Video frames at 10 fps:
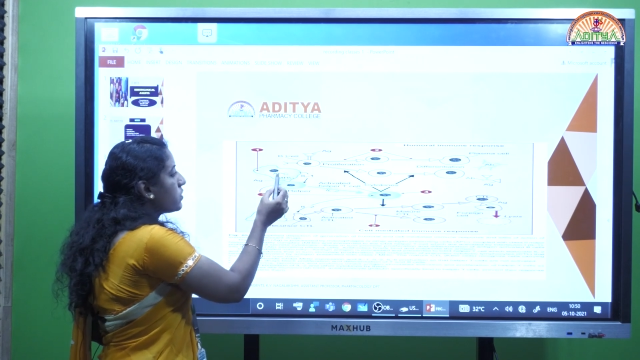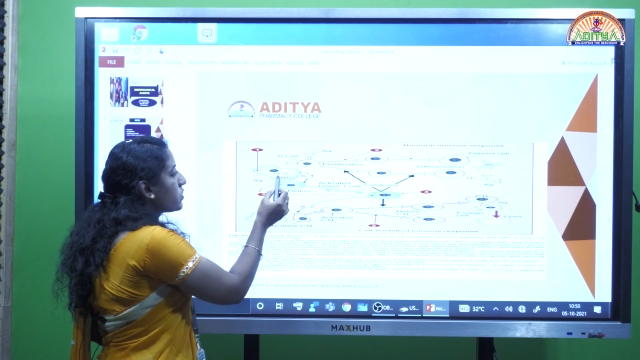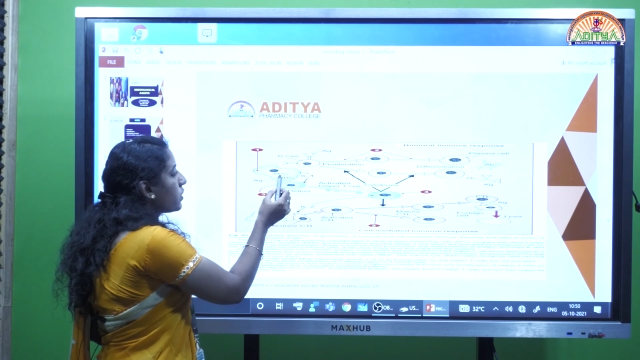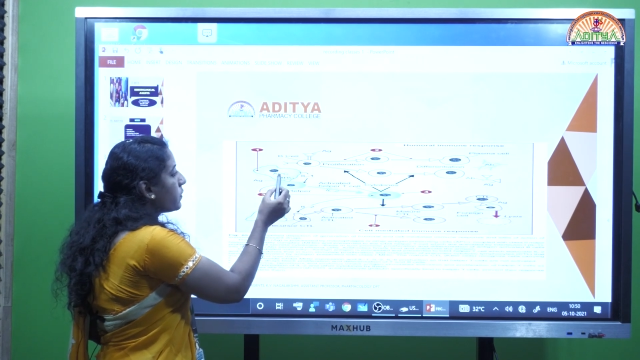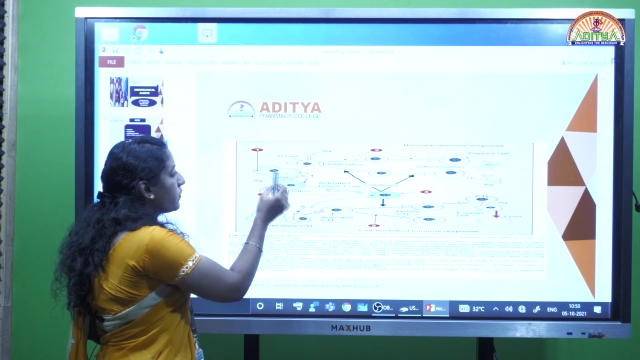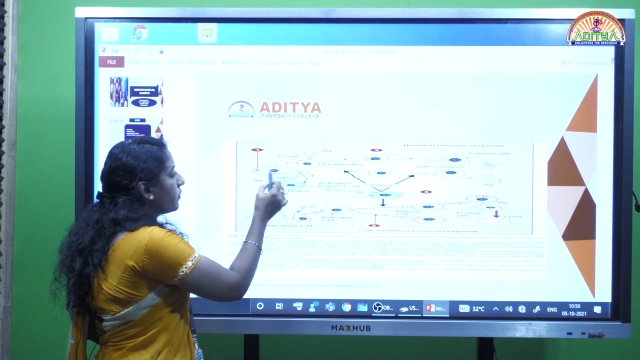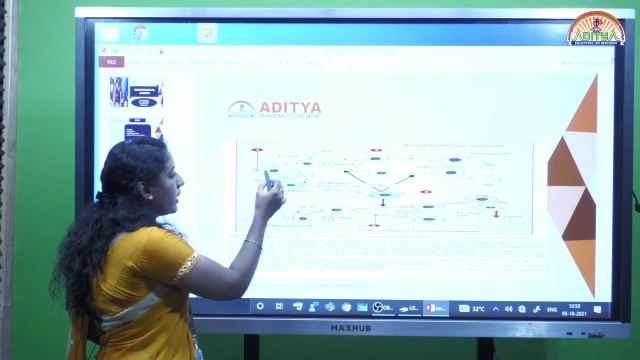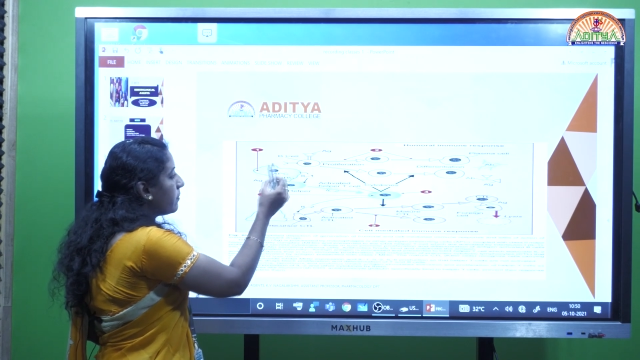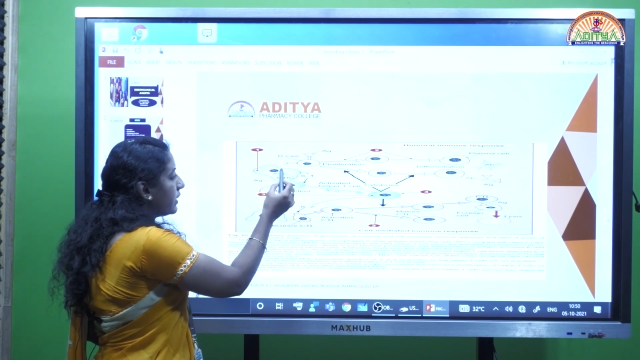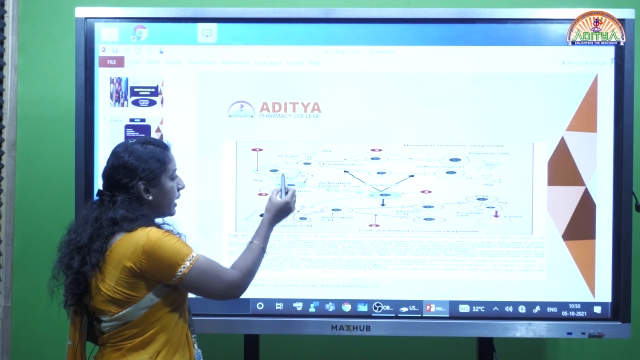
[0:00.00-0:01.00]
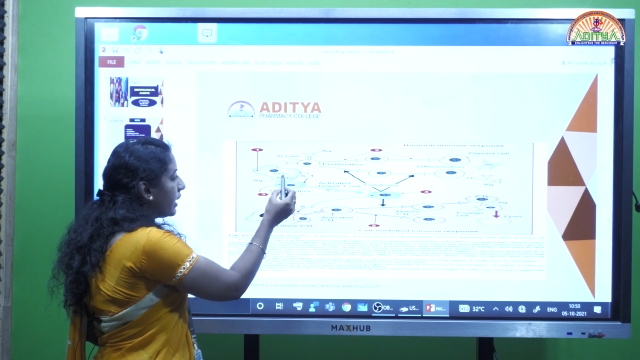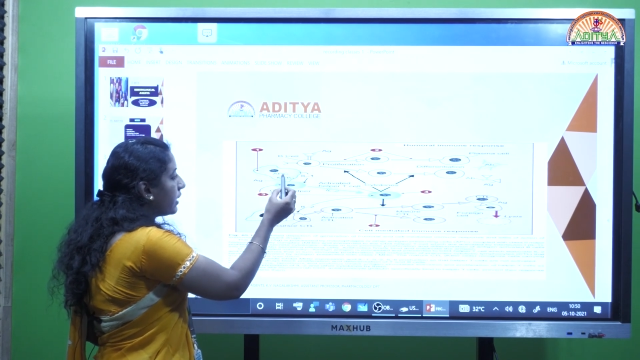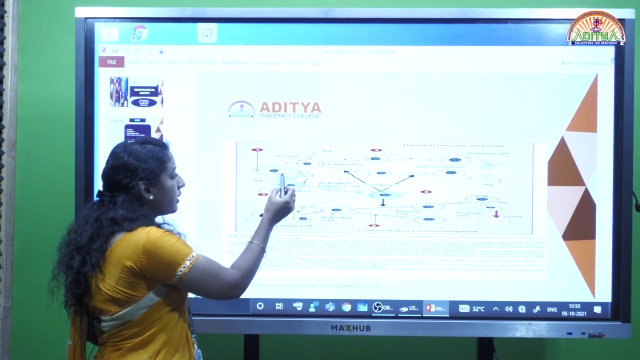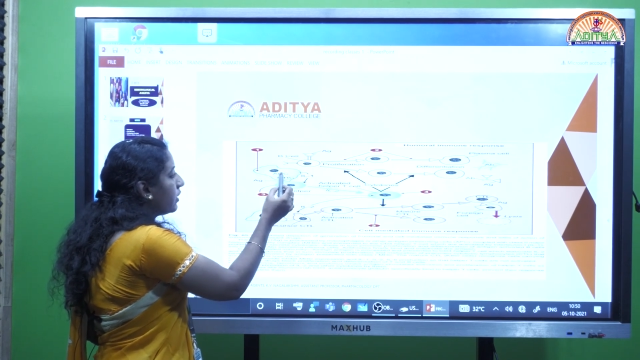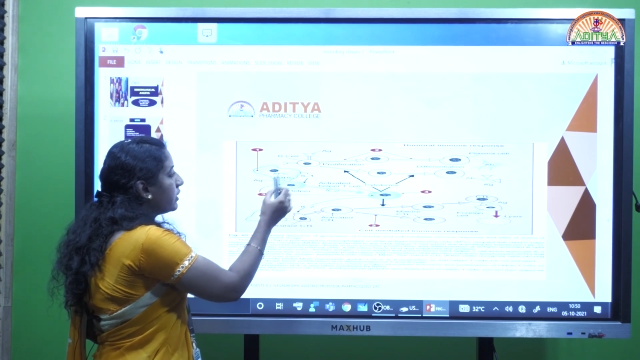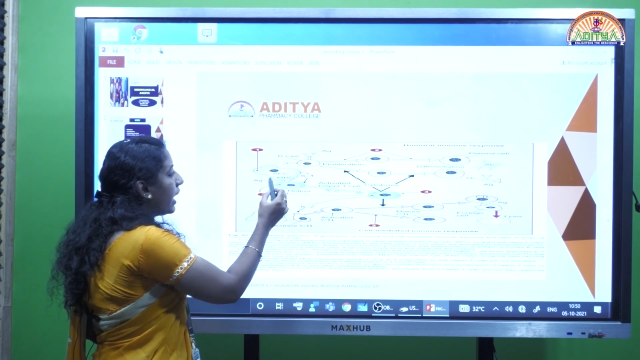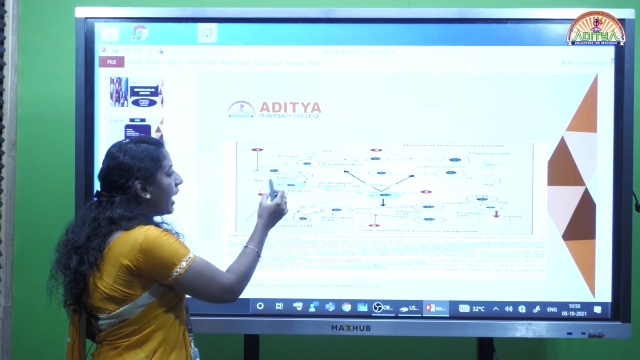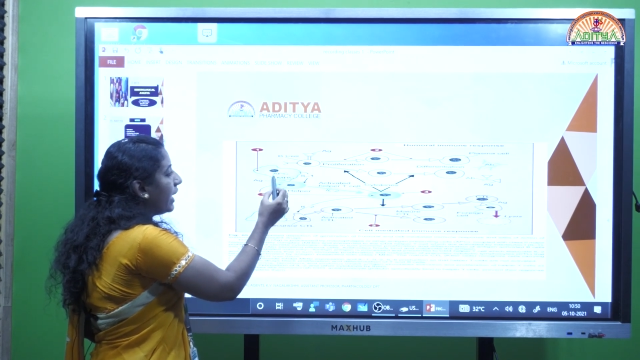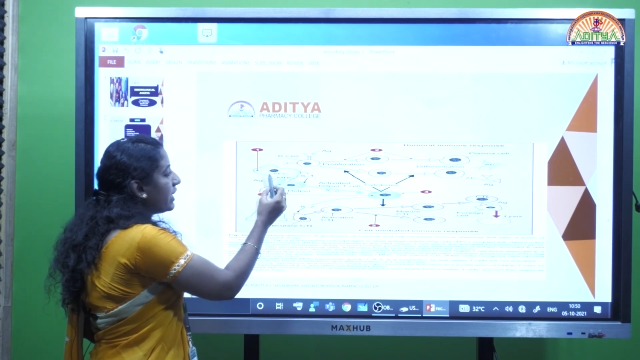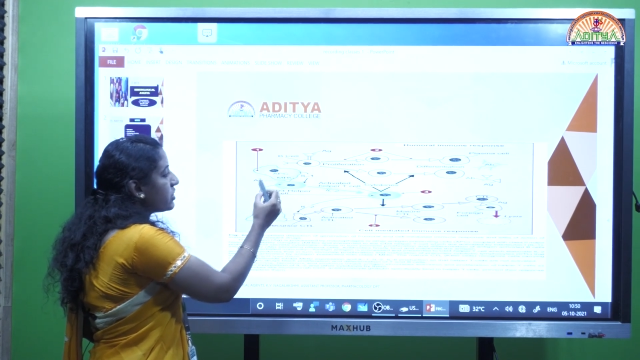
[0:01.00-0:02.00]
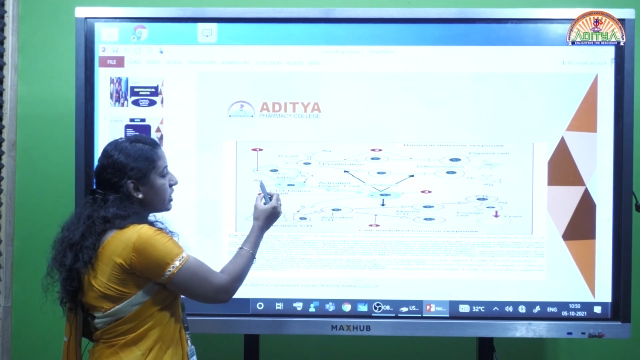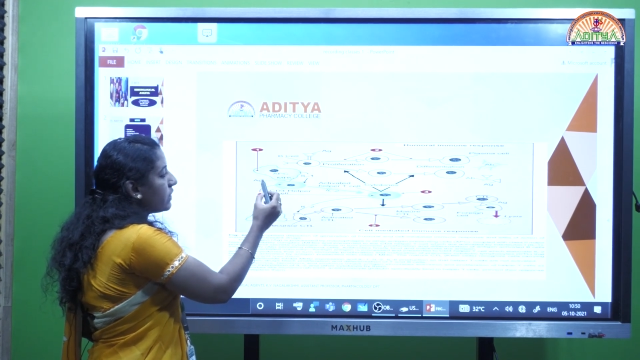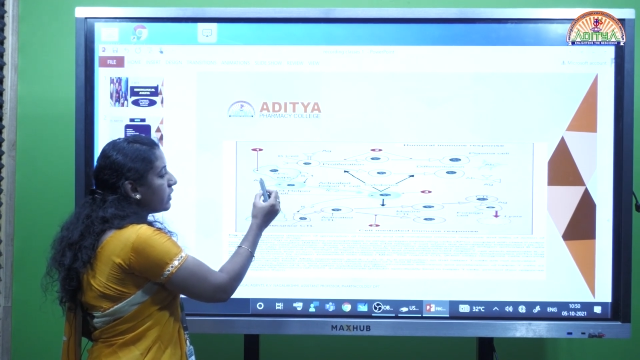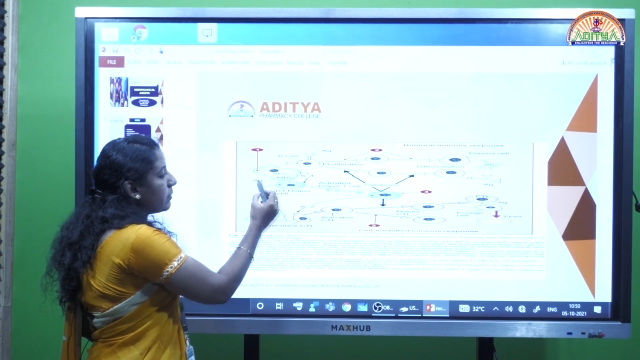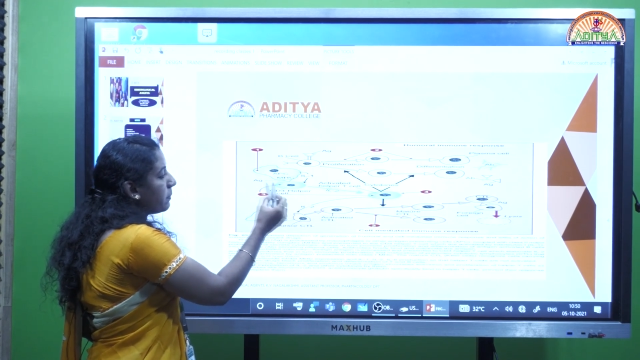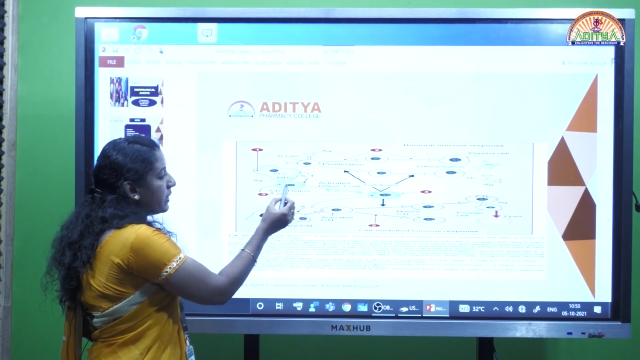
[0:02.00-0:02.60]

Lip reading: So from there, the antigen will be